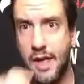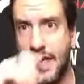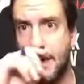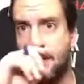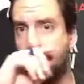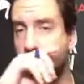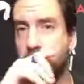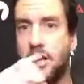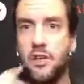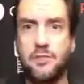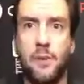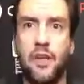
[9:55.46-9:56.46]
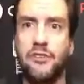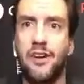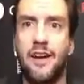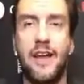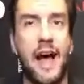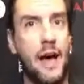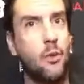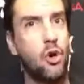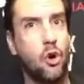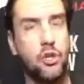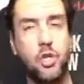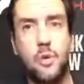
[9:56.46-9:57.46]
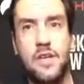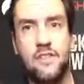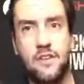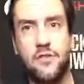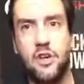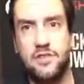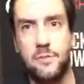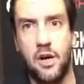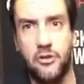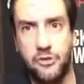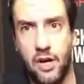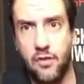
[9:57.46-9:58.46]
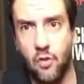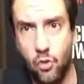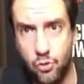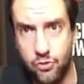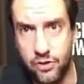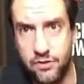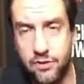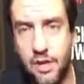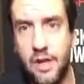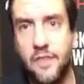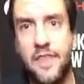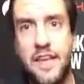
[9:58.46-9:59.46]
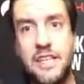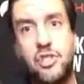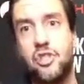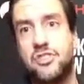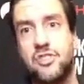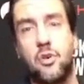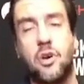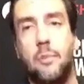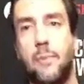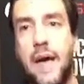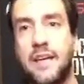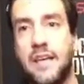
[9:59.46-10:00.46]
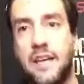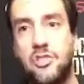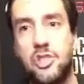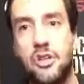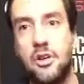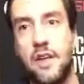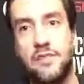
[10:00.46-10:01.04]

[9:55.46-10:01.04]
If Gus Malzahn, I would argue, even if Gus Malzahn loses, that he should still come back next year.